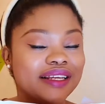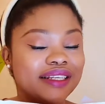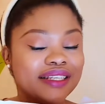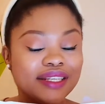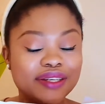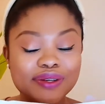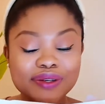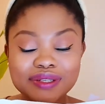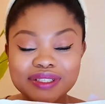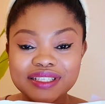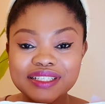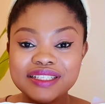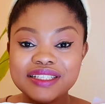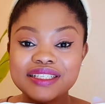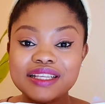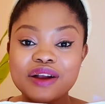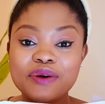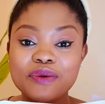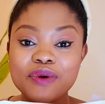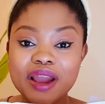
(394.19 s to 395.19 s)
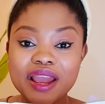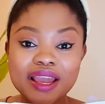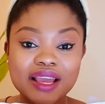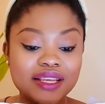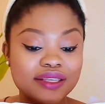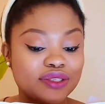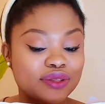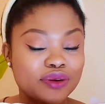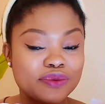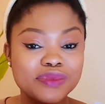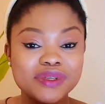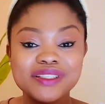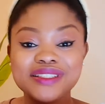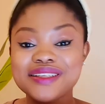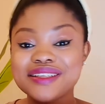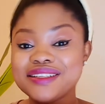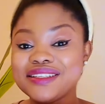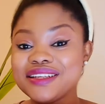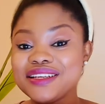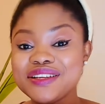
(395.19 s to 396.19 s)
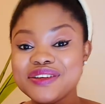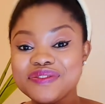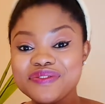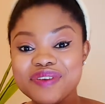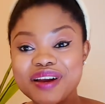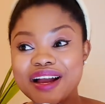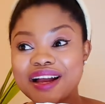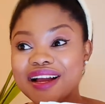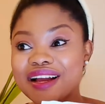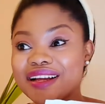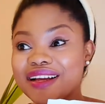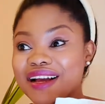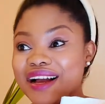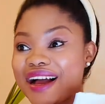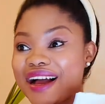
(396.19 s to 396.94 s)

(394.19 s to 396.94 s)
The good thing is that YS Homy, they deliver